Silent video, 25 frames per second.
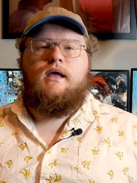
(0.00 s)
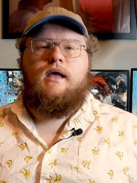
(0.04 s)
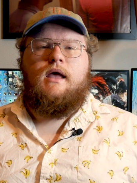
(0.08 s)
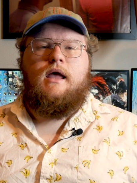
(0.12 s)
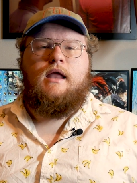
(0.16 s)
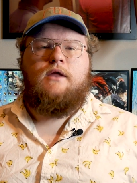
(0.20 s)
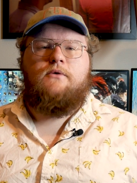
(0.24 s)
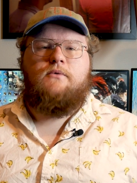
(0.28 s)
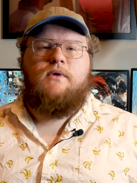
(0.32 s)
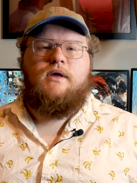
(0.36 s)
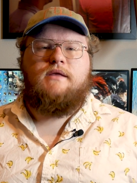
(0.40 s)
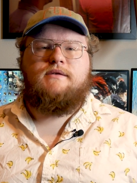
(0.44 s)

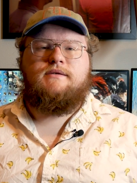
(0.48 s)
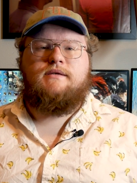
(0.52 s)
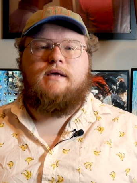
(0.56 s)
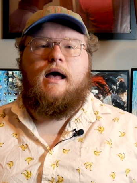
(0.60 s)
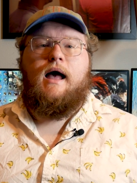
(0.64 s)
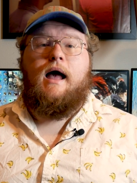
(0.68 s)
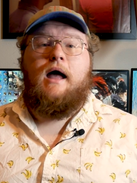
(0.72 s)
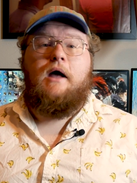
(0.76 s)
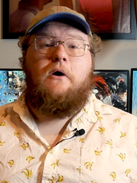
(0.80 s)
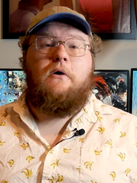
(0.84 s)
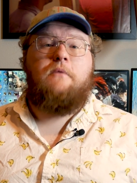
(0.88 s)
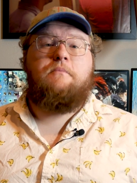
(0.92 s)
Anyways,
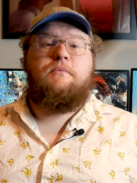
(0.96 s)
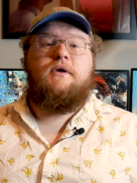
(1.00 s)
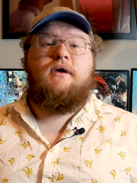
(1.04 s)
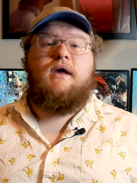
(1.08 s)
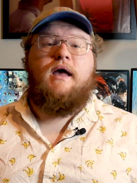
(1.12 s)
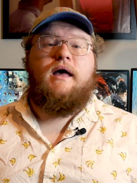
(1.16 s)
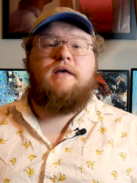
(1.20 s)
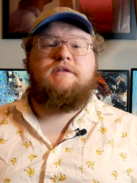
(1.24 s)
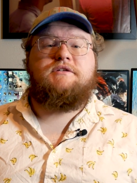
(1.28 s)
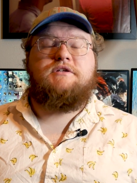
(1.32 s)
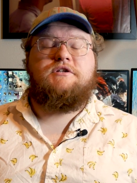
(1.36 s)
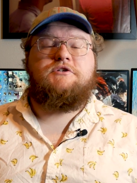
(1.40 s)
I hope you
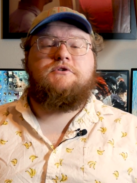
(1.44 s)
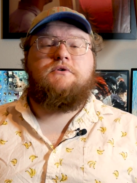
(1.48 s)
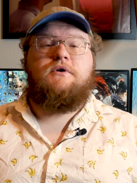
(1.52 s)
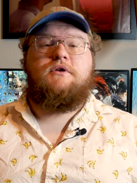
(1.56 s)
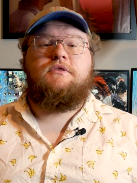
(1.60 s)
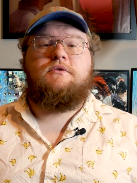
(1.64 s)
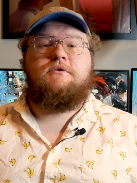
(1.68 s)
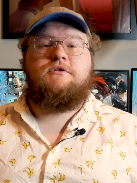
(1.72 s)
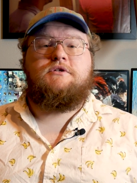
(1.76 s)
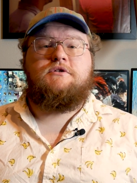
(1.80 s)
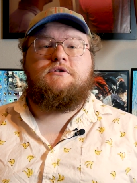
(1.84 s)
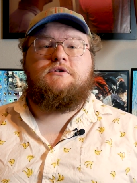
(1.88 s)
guys
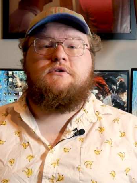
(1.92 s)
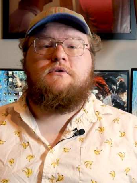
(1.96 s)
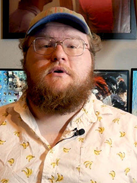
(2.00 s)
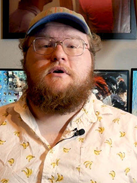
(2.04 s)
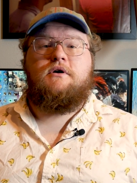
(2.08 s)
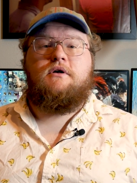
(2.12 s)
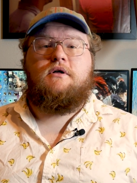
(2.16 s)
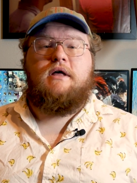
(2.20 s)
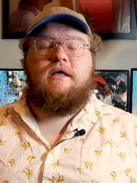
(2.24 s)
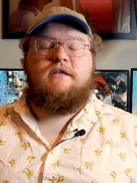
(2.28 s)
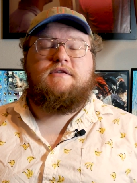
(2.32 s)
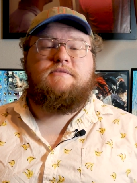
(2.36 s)
enjoyed the
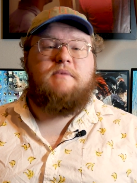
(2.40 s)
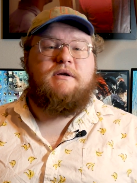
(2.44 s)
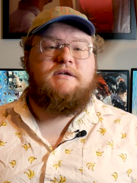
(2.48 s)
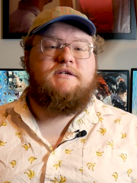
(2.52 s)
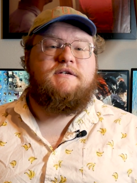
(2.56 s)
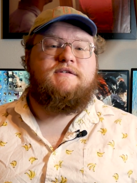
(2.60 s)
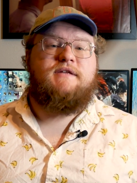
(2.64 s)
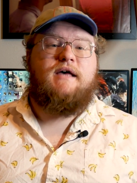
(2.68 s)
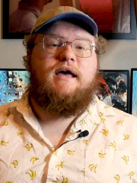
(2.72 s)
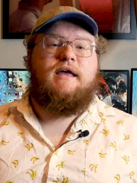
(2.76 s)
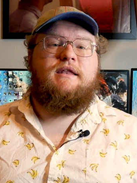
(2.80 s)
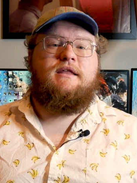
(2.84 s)
tutorial as much
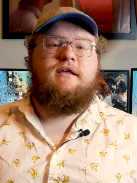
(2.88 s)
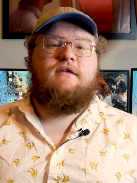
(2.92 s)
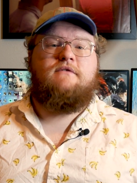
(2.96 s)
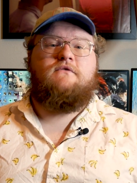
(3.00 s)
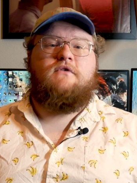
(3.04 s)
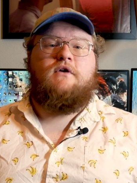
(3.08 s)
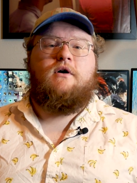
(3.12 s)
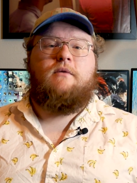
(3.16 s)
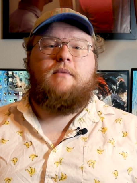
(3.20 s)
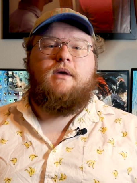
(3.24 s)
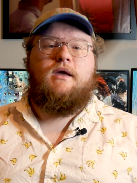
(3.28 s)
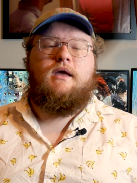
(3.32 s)
as I did
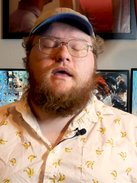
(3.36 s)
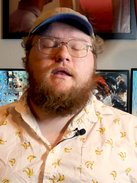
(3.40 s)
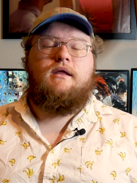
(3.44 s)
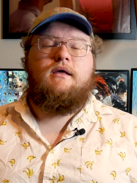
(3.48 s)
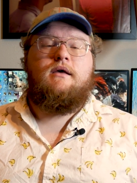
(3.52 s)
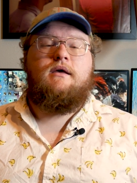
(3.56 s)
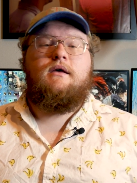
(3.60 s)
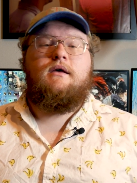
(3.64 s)
filming it.